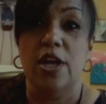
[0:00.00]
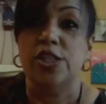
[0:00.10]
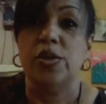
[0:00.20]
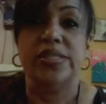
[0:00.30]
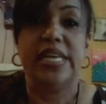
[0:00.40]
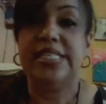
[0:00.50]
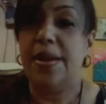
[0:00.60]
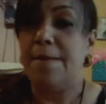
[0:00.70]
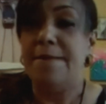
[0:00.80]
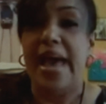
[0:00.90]
So it doesn't
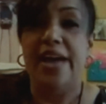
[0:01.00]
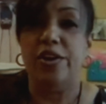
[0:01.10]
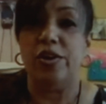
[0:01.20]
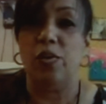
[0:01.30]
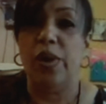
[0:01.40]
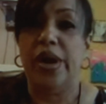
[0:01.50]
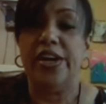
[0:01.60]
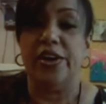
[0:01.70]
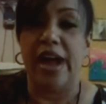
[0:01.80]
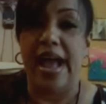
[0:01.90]
matter where
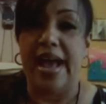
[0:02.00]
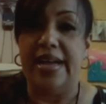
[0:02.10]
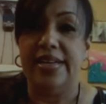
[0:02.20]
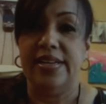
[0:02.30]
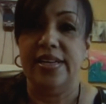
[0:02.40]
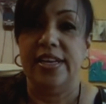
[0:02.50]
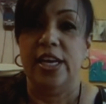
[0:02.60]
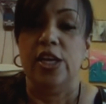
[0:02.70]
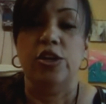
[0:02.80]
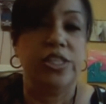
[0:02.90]
you're at,
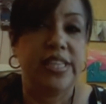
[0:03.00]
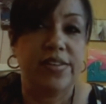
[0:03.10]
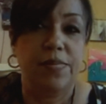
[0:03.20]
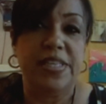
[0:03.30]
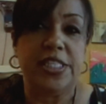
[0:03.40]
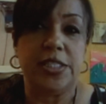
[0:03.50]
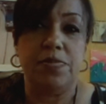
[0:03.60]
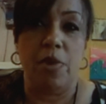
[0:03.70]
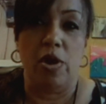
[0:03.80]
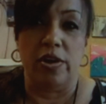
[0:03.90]
you just have to be
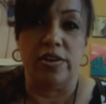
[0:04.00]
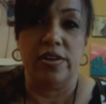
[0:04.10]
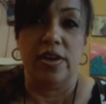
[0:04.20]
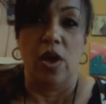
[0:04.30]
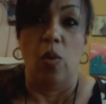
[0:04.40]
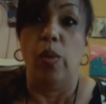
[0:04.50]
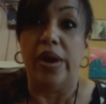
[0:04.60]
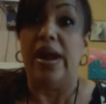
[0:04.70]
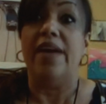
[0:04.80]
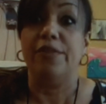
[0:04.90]
smart
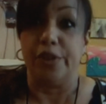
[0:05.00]
wherever